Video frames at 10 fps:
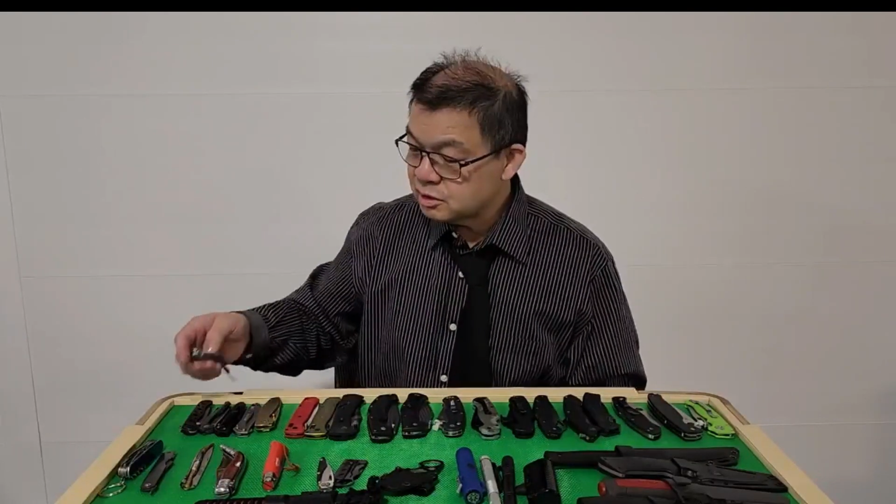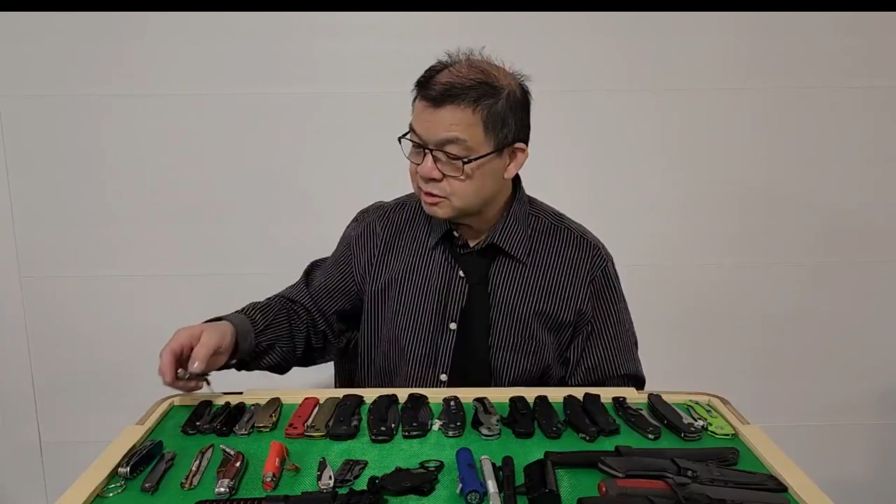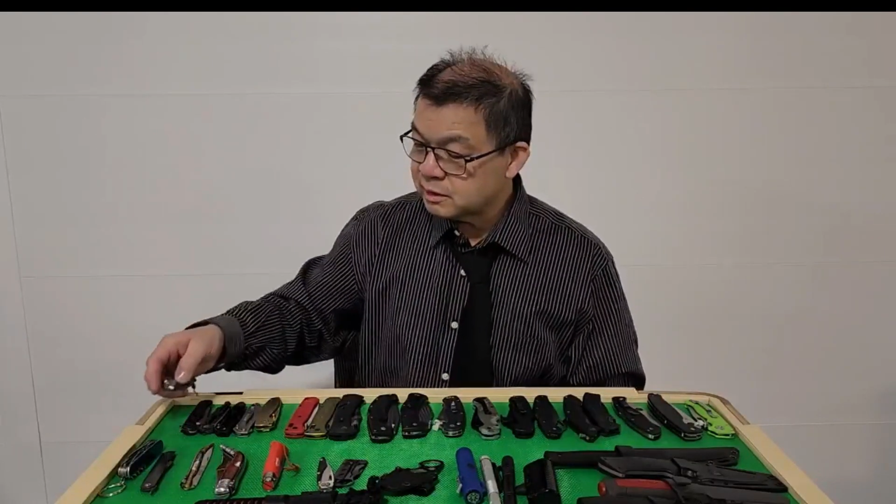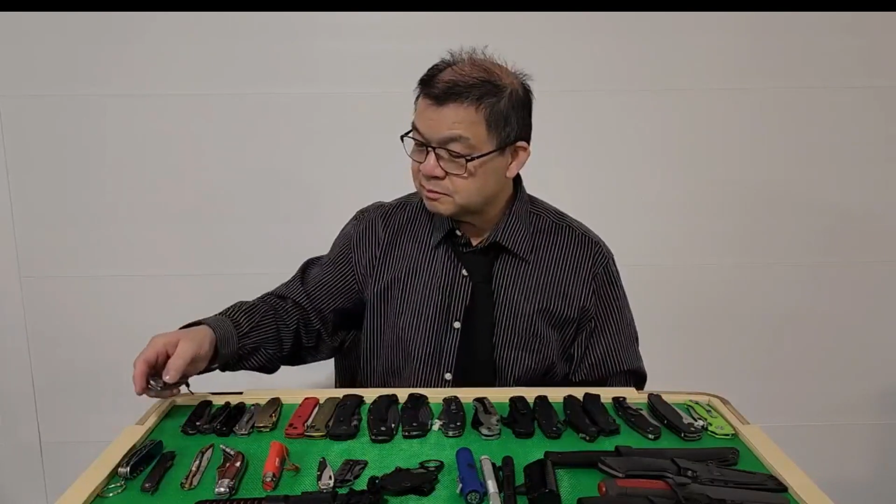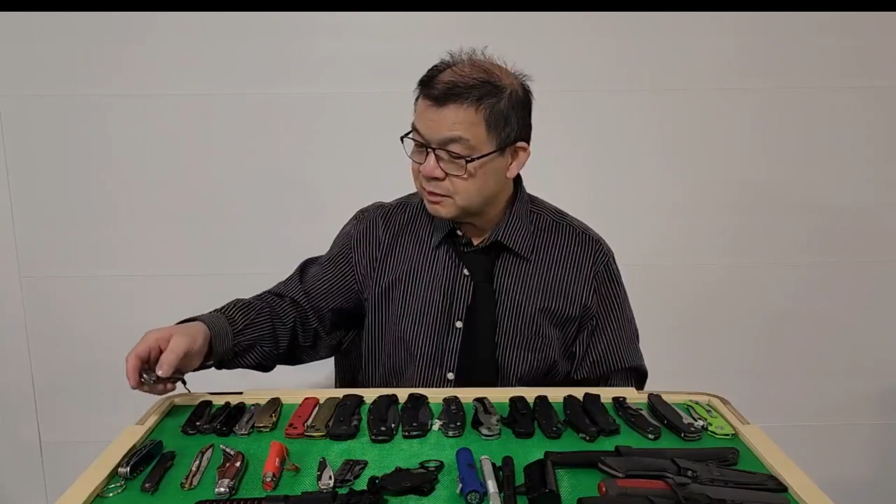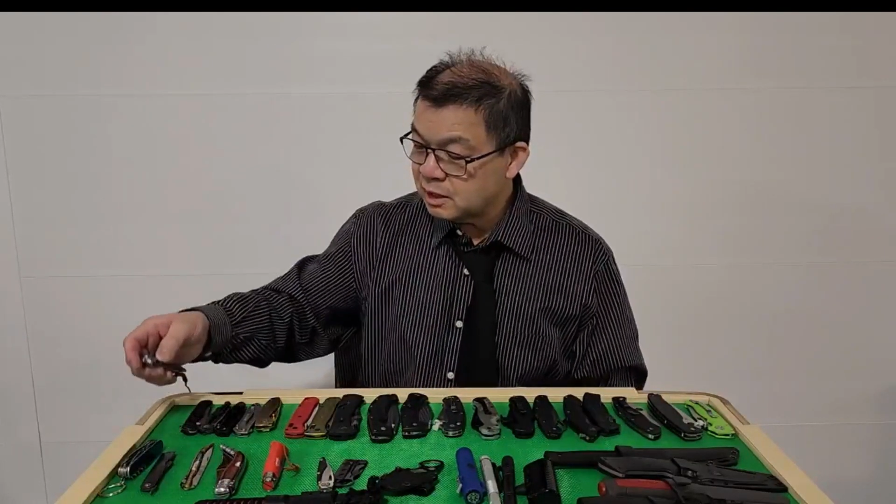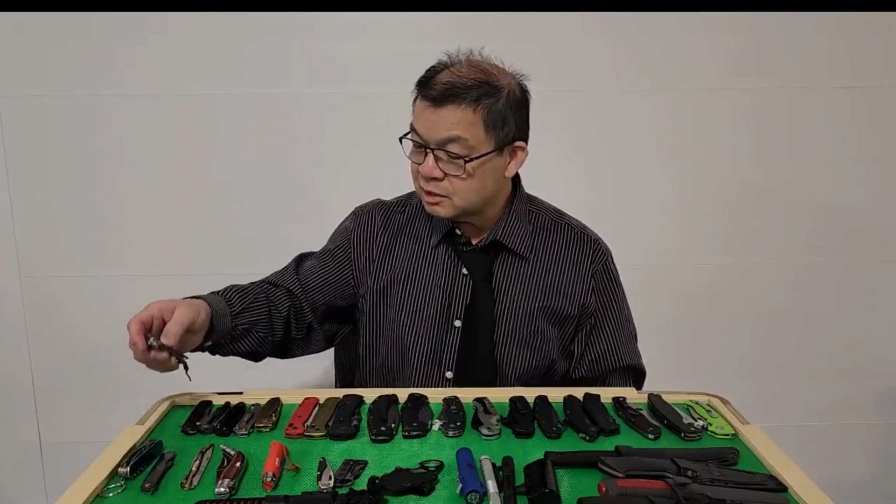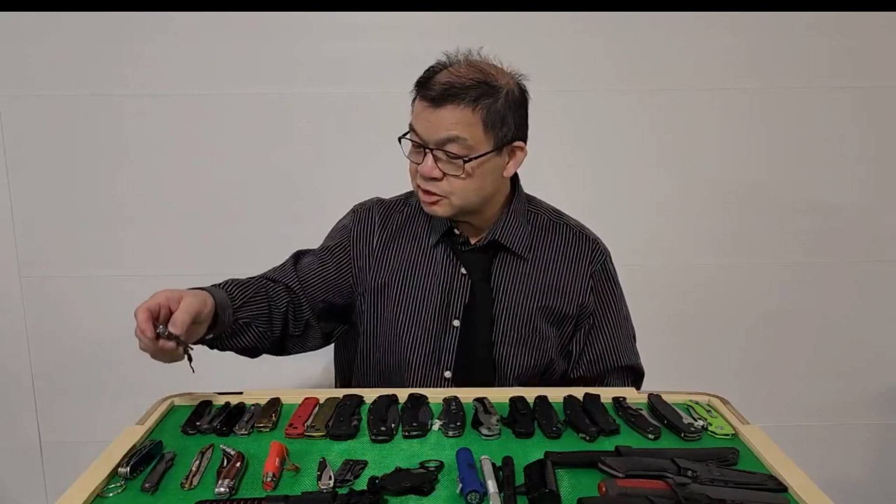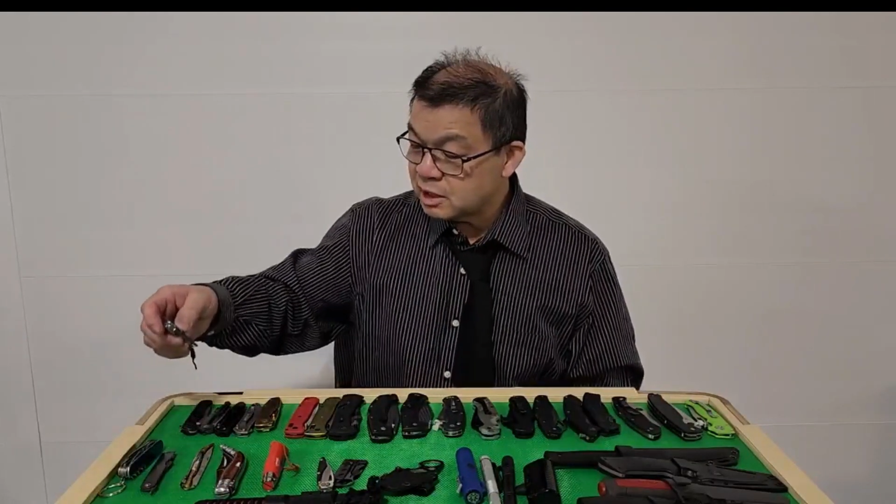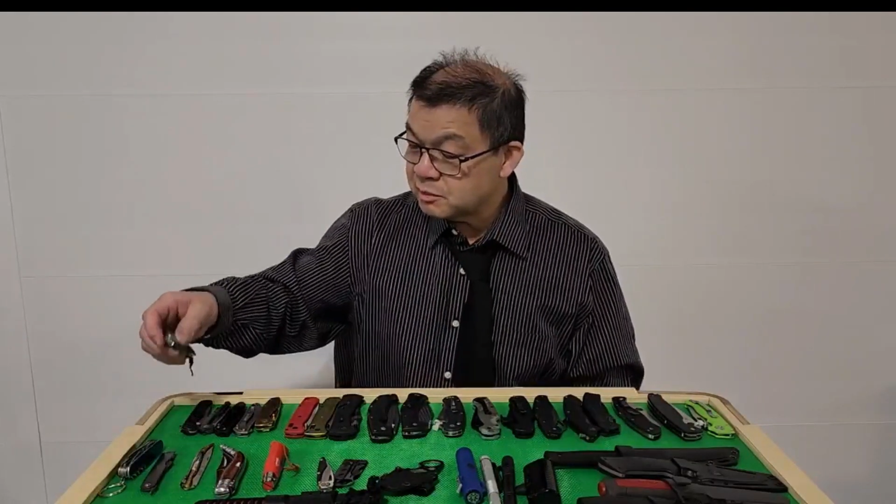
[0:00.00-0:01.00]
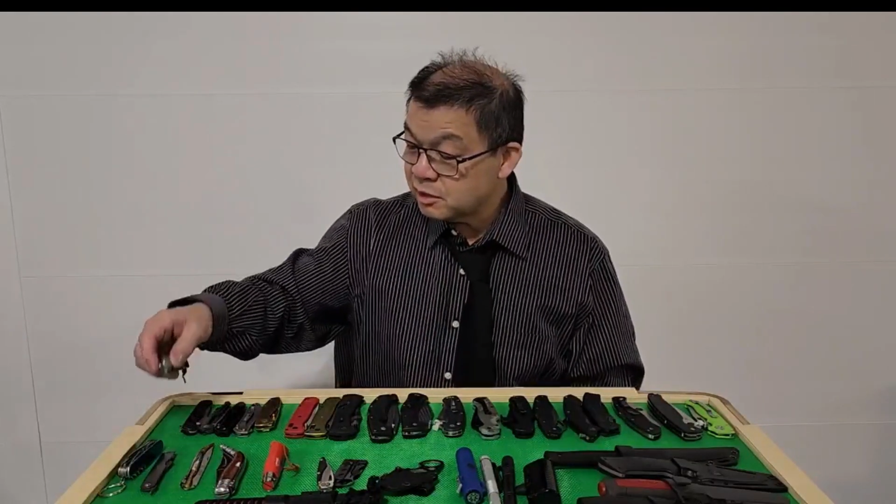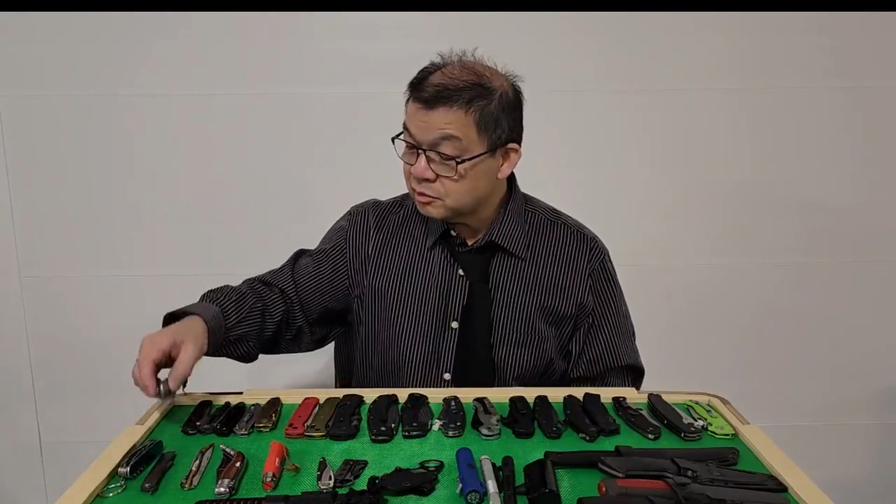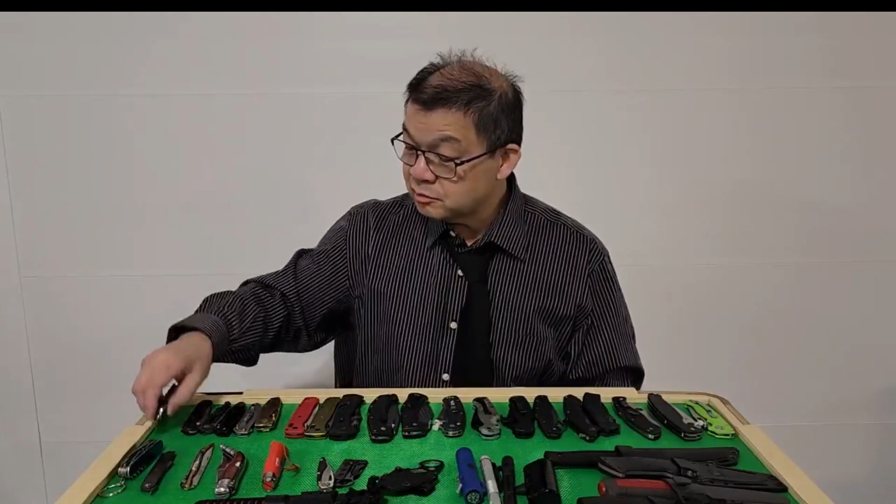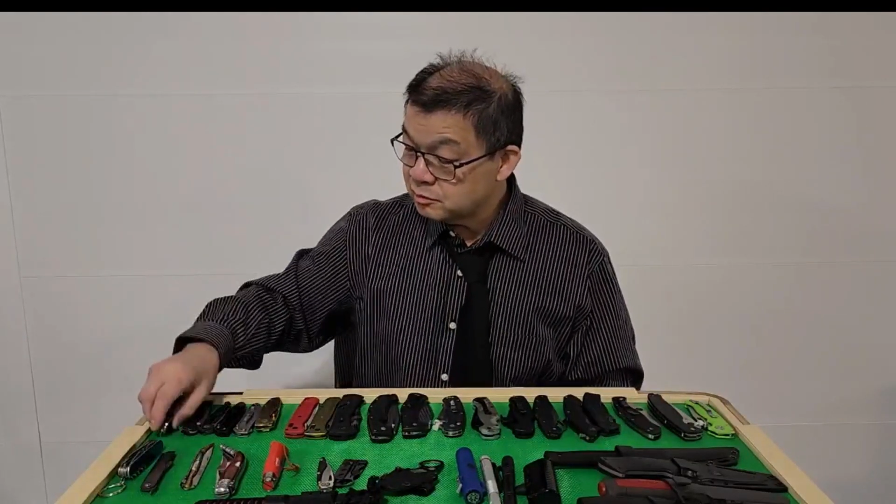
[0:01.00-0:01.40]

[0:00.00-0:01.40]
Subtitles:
like chainmail.